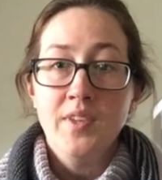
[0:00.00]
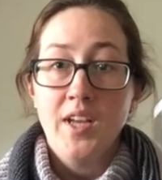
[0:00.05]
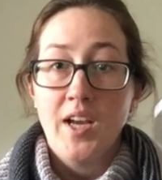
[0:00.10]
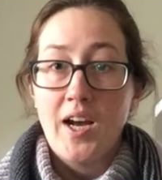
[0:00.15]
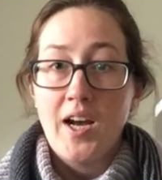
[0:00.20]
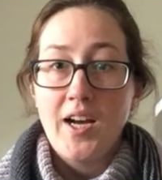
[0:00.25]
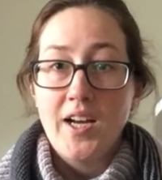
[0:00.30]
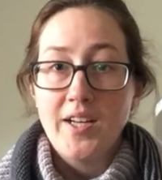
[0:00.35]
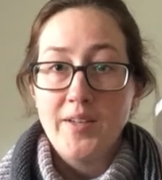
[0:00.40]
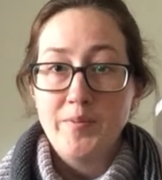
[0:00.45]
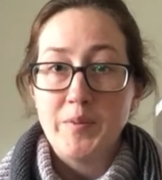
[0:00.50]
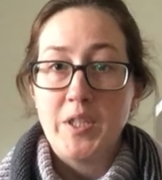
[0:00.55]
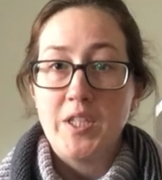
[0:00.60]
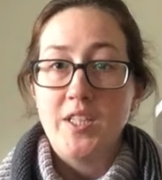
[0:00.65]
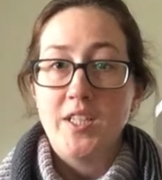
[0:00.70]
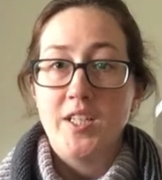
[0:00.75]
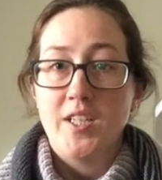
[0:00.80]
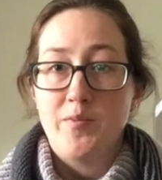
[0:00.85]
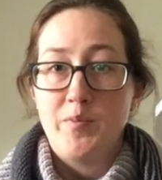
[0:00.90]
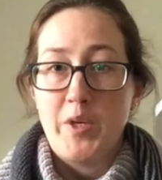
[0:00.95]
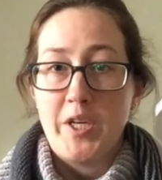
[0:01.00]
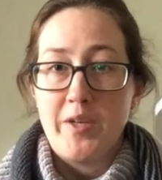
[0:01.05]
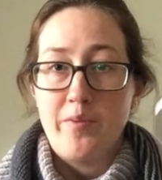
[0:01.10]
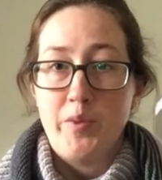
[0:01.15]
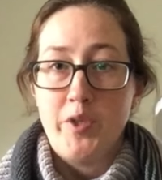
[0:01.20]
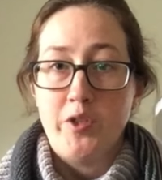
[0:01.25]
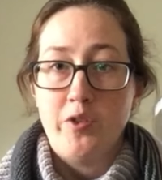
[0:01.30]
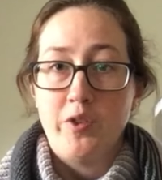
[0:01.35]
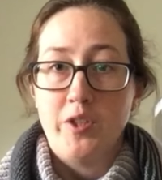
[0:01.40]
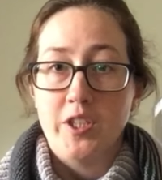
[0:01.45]
I'm a
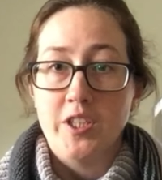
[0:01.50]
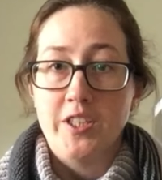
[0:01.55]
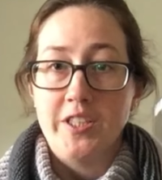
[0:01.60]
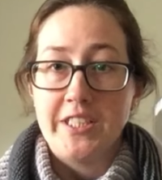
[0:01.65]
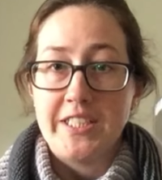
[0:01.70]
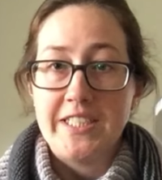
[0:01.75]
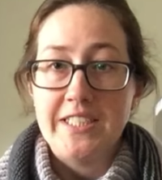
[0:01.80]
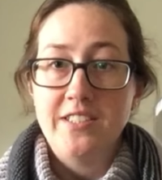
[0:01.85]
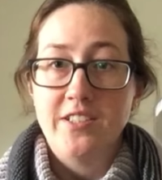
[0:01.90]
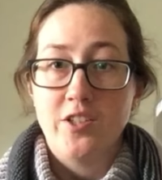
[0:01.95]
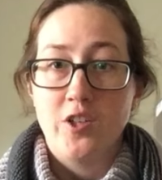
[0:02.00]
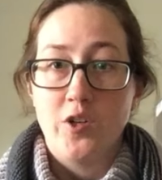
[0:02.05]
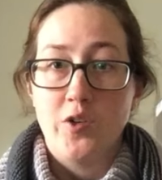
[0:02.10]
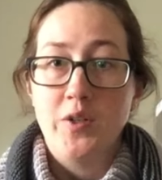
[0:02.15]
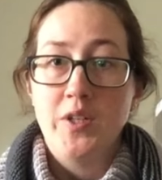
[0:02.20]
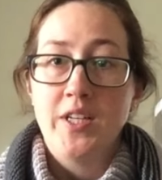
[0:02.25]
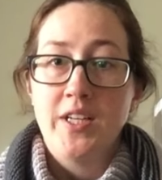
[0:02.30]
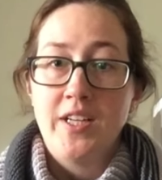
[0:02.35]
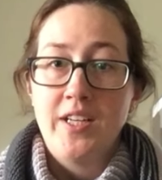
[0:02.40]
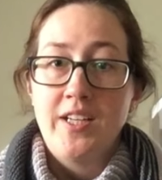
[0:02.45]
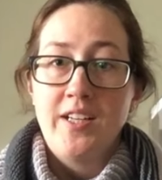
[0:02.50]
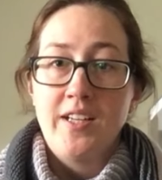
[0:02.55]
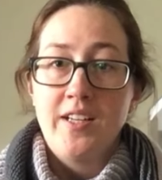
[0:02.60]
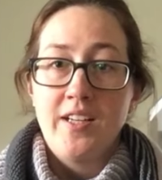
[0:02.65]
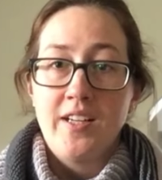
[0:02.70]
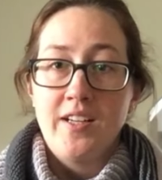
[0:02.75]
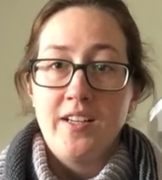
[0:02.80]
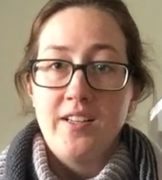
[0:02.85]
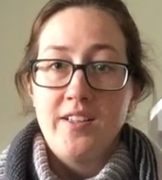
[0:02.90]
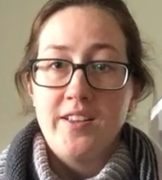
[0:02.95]
bamboo girly, so
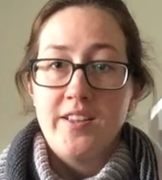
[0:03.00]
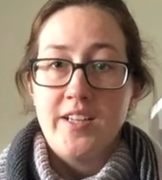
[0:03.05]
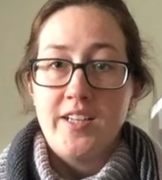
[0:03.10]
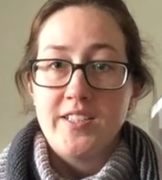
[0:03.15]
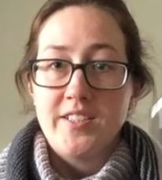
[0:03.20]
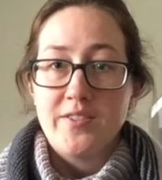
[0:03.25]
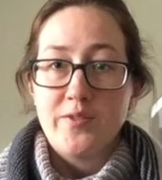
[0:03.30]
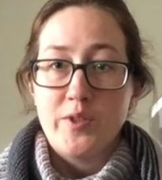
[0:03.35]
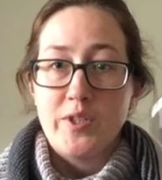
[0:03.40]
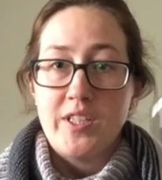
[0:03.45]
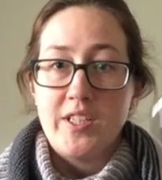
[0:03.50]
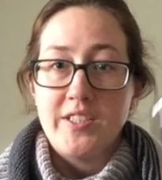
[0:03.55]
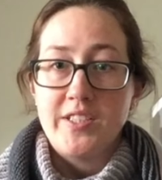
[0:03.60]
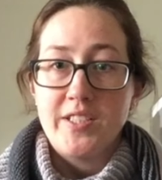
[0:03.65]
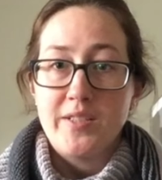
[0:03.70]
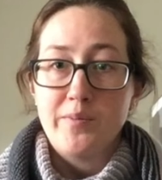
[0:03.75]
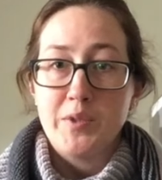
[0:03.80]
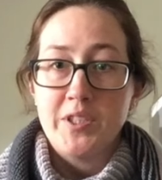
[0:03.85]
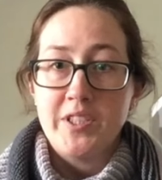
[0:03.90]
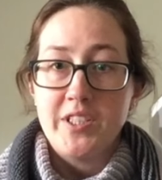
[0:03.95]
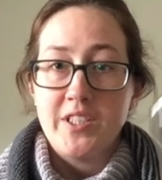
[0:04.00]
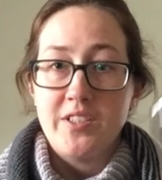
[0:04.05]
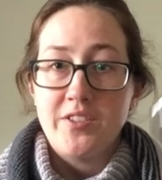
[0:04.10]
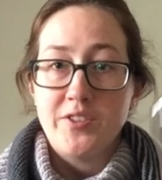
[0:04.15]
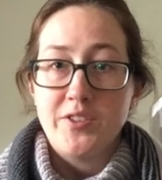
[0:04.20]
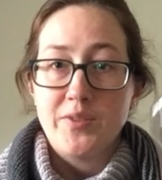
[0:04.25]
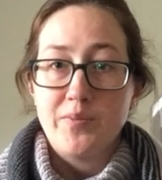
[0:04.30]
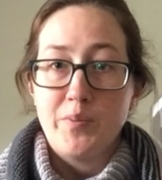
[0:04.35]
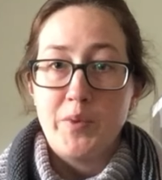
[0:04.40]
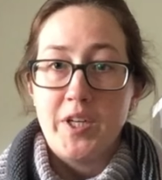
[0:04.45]
that's what I typically
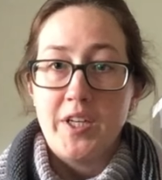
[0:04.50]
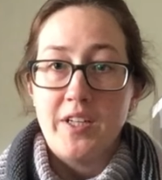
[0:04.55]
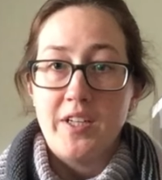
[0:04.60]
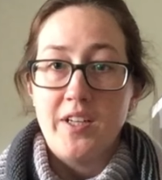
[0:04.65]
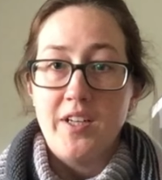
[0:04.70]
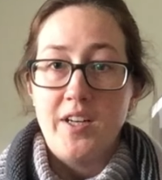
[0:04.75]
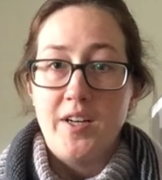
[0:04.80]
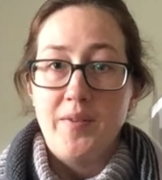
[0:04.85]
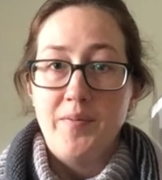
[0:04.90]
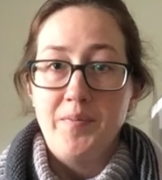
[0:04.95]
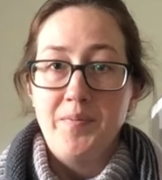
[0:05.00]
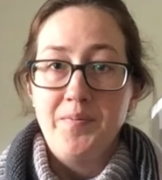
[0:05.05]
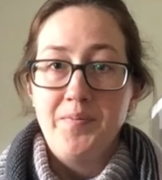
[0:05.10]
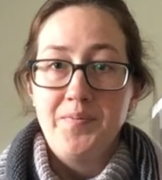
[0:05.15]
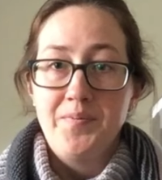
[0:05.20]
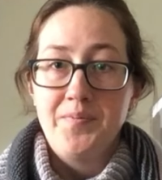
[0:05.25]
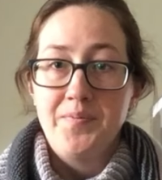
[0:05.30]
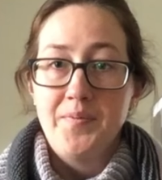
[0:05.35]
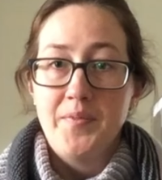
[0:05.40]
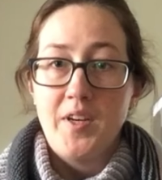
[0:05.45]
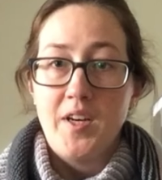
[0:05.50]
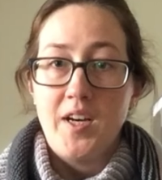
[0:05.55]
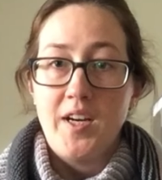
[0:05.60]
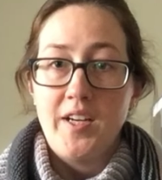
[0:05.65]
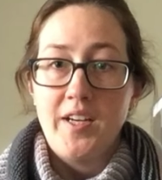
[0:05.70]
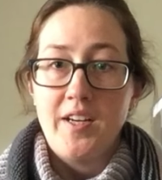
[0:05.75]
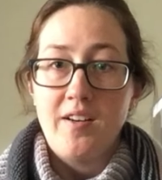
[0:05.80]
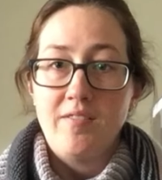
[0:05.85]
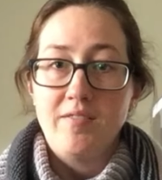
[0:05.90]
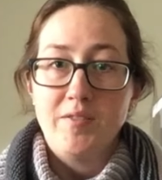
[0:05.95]
use, but I
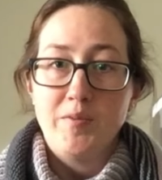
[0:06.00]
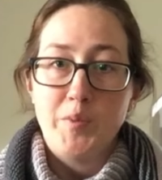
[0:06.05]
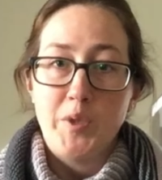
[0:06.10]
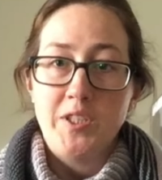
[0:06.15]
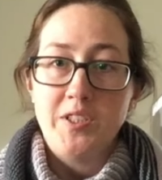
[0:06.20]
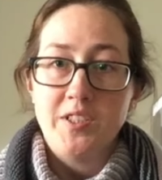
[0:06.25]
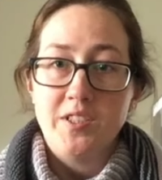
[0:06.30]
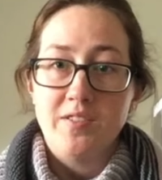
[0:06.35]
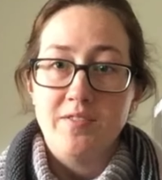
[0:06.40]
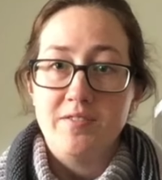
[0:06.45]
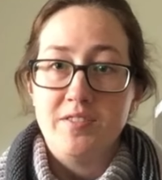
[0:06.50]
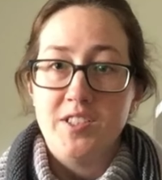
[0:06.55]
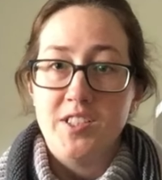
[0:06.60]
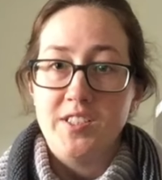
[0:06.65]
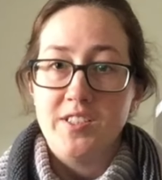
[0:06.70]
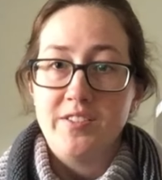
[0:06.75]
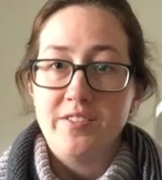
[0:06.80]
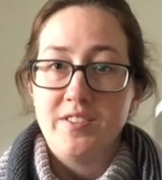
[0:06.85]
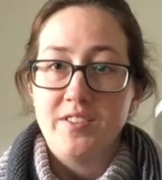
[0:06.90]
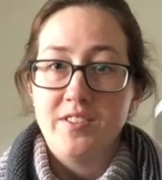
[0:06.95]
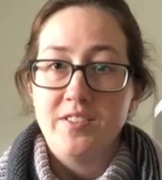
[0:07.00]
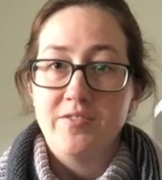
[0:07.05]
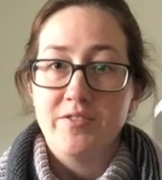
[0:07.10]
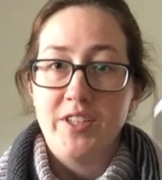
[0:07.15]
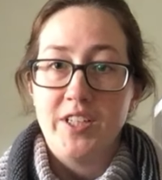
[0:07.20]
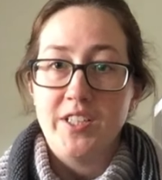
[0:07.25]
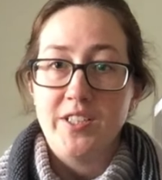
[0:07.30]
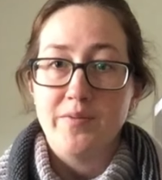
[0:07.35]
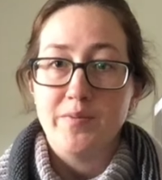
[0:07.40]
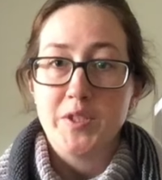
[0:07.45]
have a bunch of just
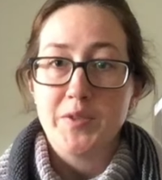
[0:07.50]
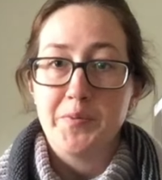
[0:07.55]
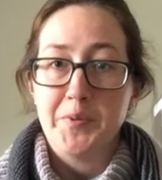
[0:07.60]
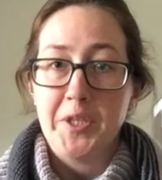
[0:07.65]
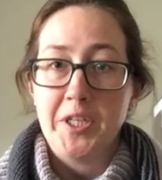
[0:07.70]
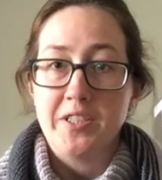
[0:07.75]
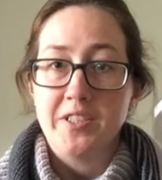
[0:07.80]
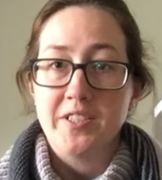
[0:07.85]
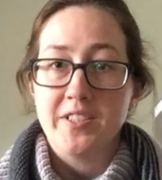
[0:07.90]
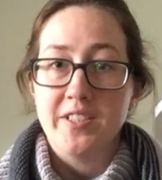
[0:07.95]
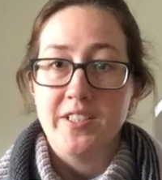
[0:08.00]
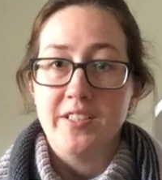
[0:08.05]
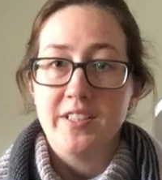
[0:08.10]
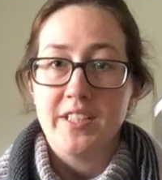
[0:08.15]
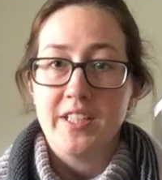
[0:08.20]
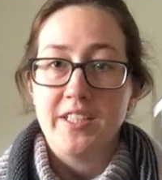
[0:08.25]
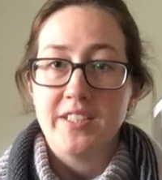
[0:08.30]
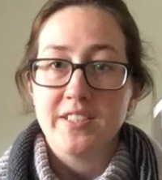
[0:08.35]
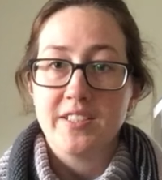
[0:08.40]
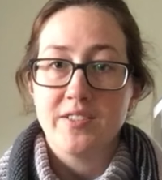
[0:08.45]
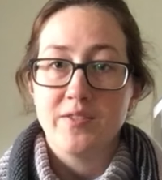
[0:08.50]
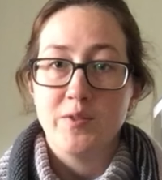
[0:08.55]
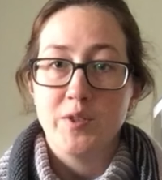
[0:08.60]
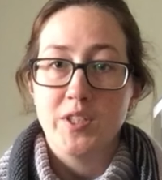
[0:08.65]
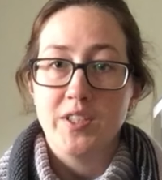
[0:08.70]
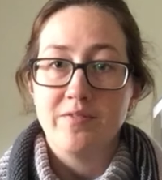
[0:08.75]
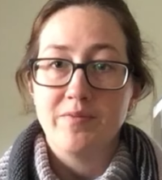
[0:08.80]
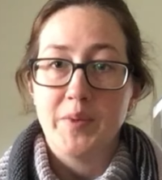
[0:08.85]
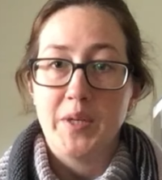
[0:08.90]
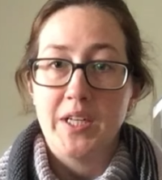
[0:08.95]
random spares in case one
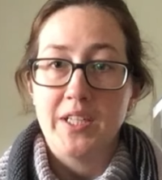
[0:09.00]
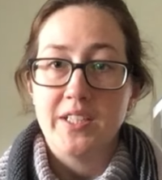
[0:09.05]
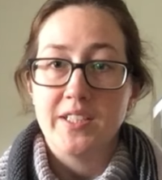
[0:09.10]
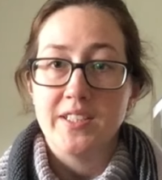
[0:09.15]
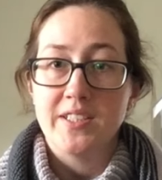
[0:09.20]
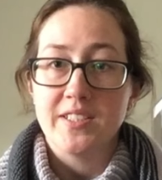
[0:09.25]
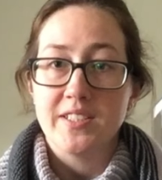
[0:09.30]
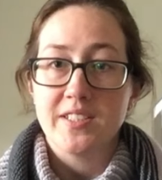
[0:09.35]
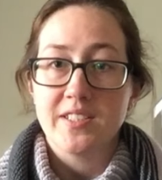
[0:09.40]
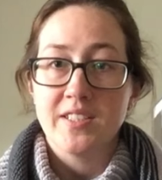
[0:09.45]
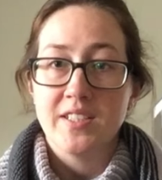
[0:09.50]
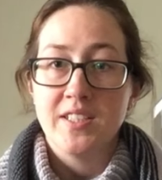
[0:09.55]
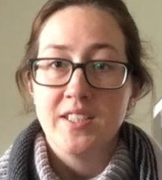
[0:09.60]
of mine is